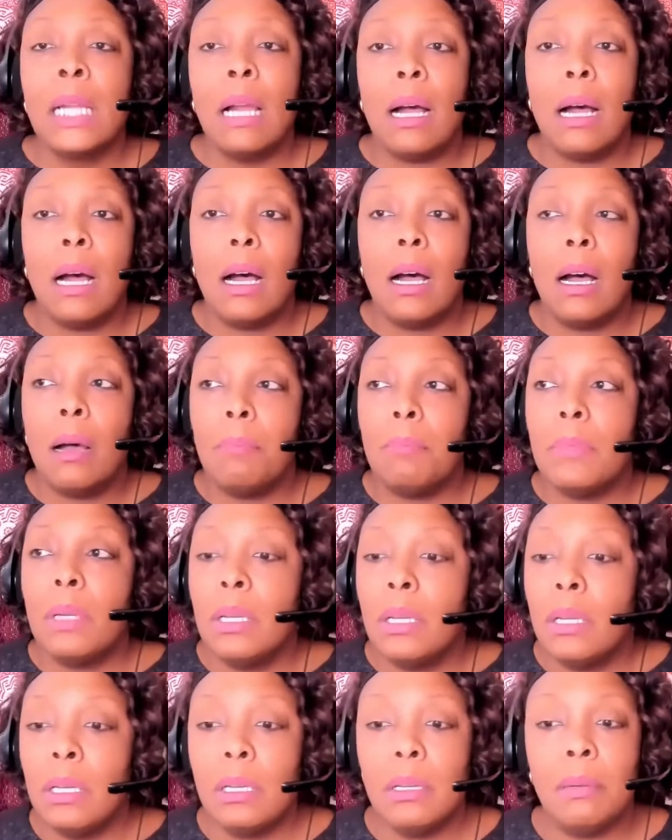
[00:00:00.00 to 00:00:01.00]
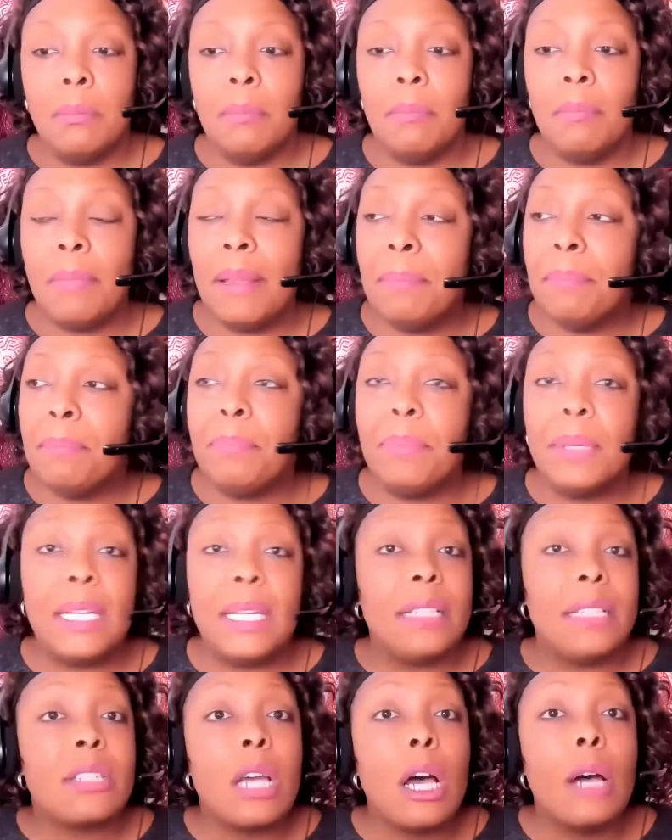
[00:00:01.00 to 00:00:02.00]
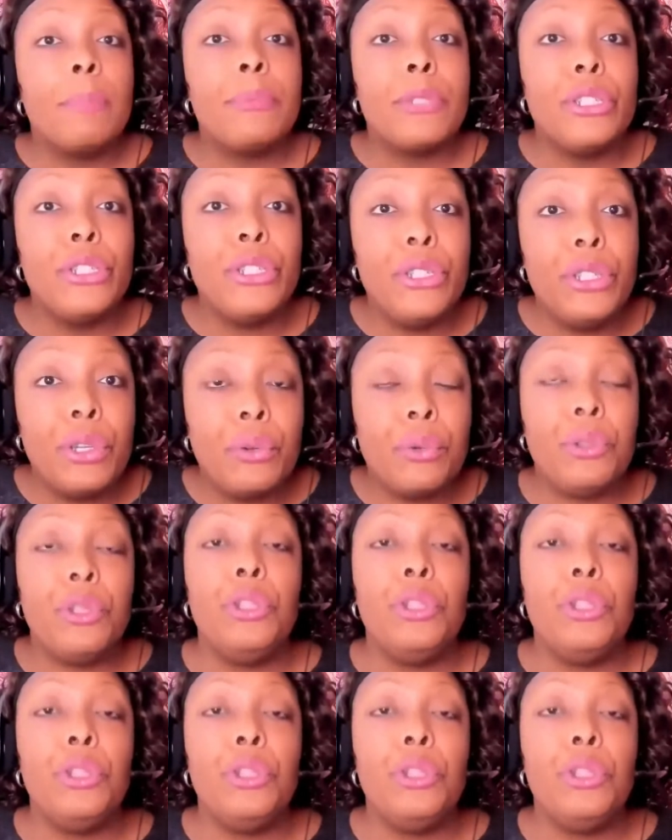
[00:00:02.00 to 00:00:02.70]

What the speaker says: Um, but it's up to you.